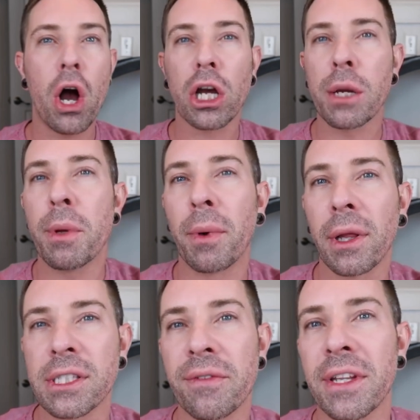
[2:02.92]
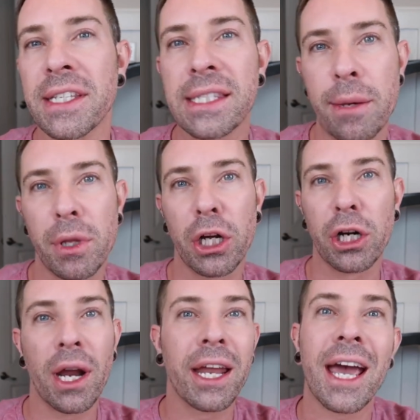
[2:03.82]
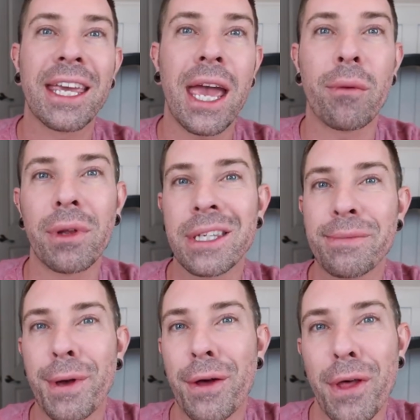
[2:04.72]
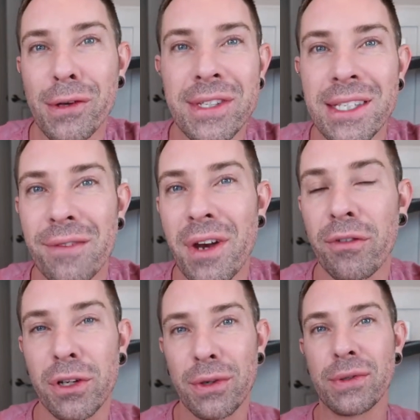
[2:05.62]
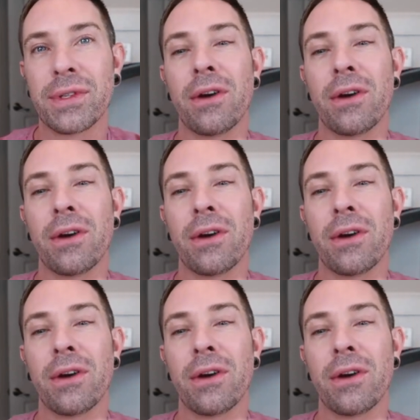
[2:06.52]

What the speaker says: all going to be relatively similar. And I can't really speak on those because I've never used